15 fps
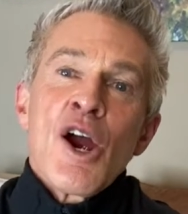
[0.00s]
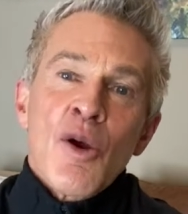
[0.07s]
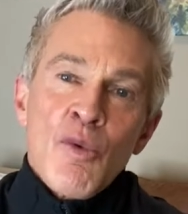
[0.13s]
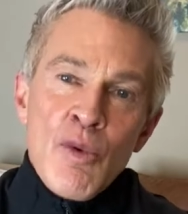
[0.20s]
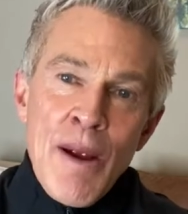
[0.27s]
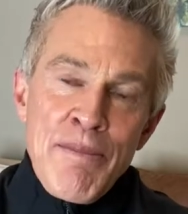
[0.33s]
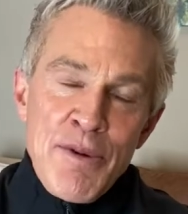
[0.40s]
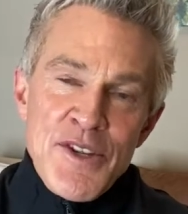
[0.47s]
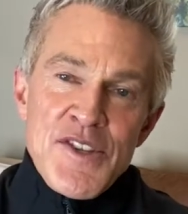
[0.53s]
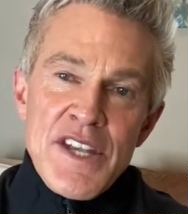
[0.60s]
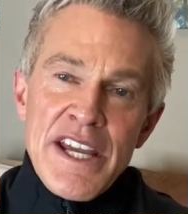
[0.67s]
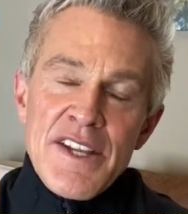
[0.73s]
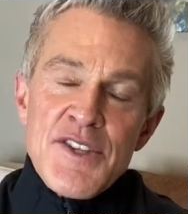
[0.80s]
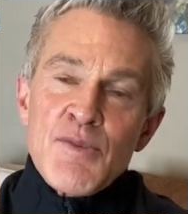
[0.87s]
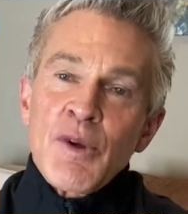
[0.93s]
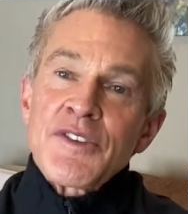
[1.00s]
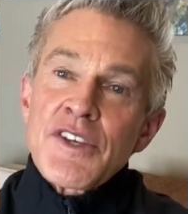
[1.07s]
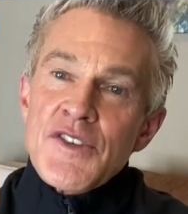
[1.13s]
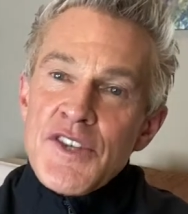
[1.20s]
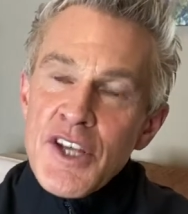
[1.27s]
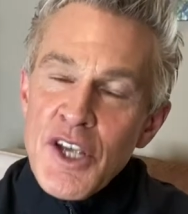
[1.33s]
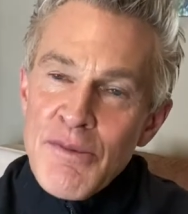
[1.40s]
represents what
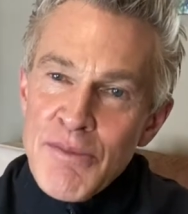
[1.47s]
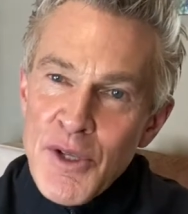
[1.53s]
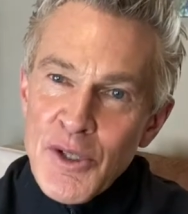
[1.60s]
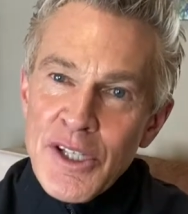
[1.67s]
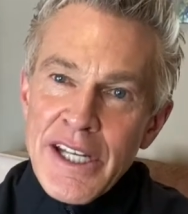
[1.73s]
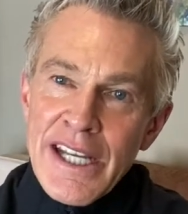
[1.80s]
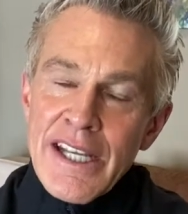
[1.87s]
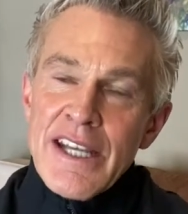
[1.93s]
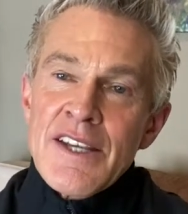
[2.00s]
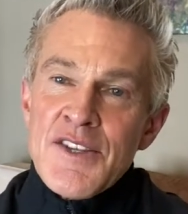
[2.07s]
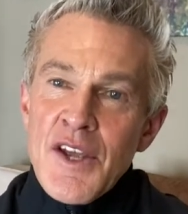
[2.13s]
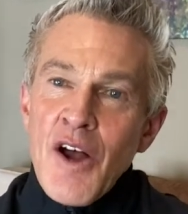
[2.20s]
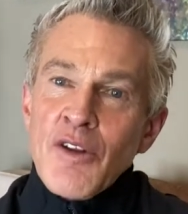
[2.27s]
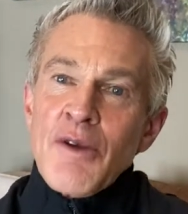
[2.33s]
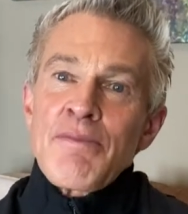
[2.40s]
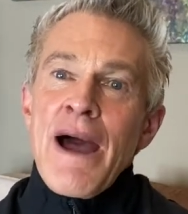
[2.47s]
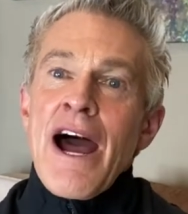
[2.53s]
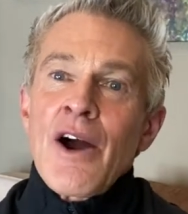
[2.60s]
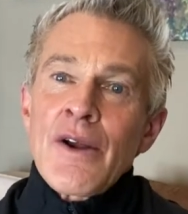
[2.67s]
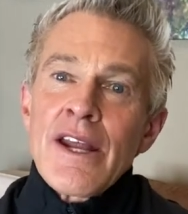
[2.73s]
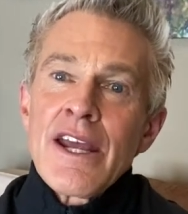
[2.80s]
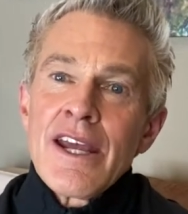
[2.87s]
this community is all
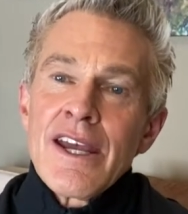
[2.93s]
about.